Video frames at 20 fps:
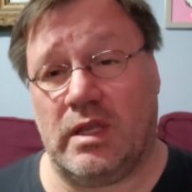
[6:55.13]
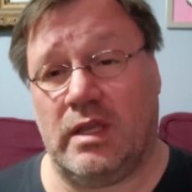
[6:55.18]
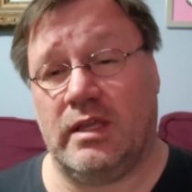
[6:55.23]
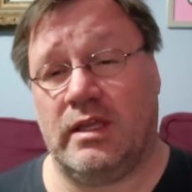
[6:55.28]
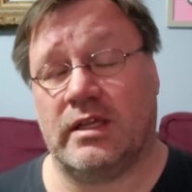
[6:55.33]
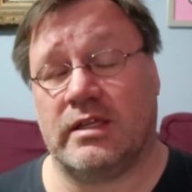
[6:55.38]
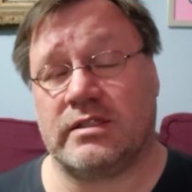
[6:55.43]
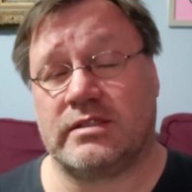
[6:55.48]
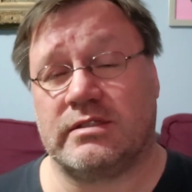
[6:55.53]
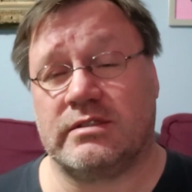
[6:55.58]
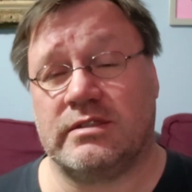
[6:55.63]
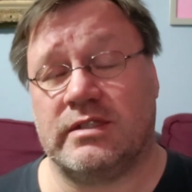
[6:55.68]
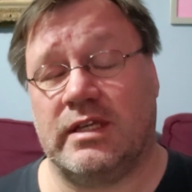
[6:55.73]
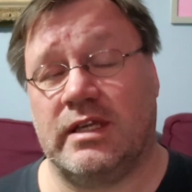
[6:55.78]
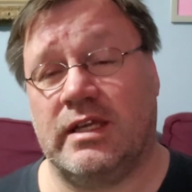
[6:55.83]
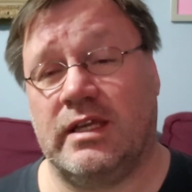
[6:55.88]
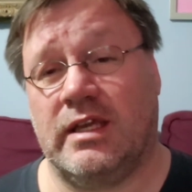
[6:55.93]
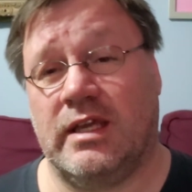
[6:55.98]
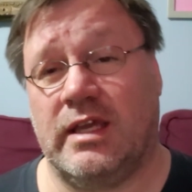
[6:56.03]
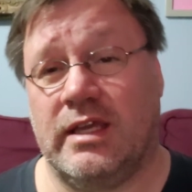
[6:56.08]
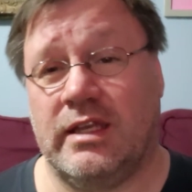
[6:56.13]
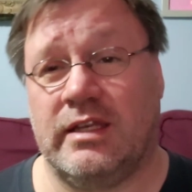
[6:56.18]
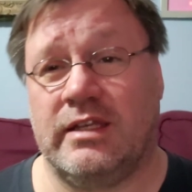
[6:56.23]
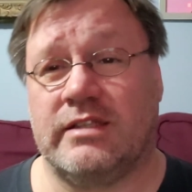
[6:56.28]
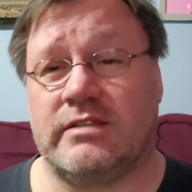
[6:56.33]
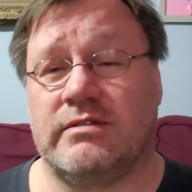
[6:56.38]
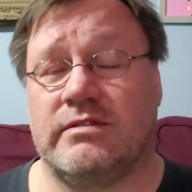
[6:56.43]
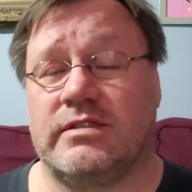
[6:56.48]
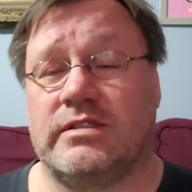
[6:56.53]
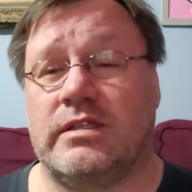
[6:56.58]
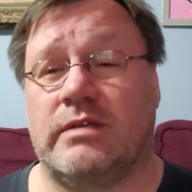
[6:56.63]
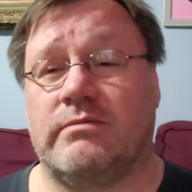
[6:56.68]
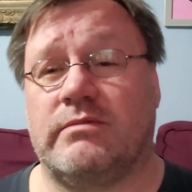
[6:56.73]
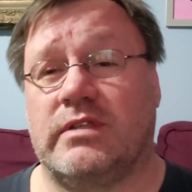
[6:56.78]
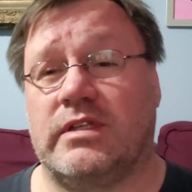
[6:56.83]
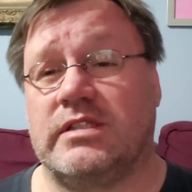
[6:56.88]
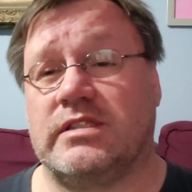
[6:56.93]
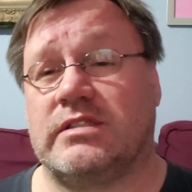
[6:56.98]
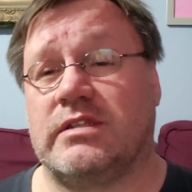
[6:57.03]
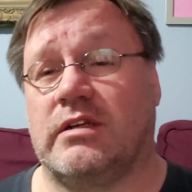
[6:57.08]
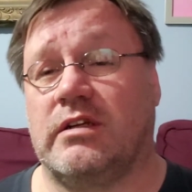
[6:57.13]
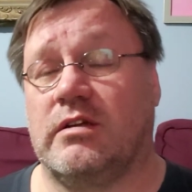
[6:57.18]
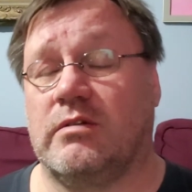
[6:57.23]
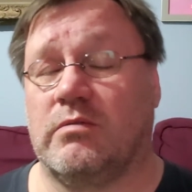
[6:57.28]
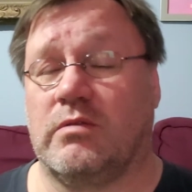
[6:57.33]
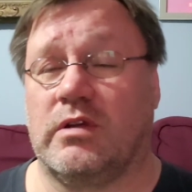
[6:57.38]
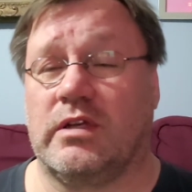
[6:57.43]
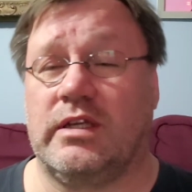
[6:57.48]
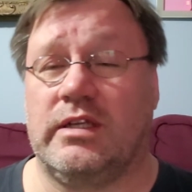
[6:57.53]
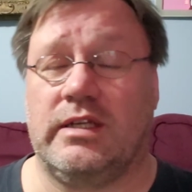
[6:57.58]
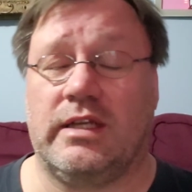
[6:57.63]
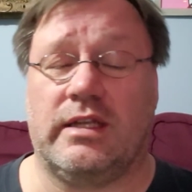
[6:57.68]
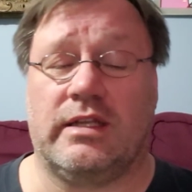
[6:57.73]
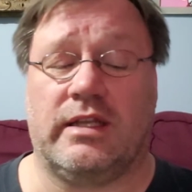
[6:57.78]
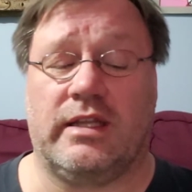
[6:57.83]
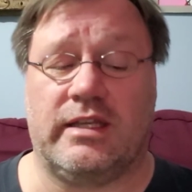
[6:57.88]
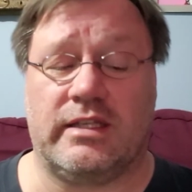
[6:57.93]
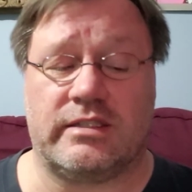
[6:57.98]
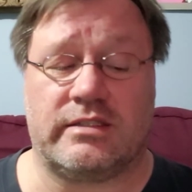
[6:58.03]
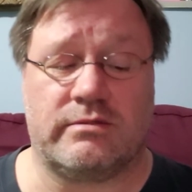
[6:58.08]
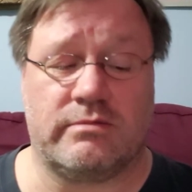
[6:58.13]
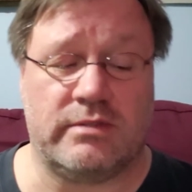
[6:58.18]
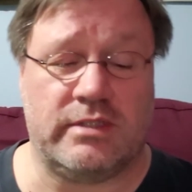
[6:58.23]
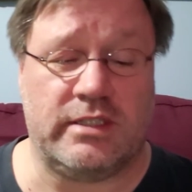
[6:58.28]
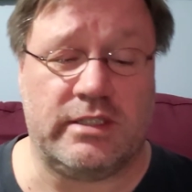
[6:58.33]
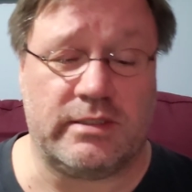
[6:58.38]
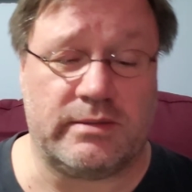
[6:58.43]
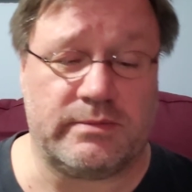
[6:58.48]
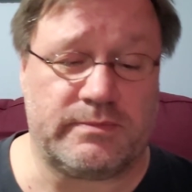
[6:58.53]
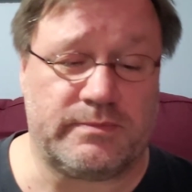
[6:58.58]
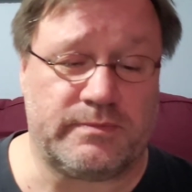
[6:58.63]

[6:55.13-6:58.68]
yesterday, and this was something I started working on last week.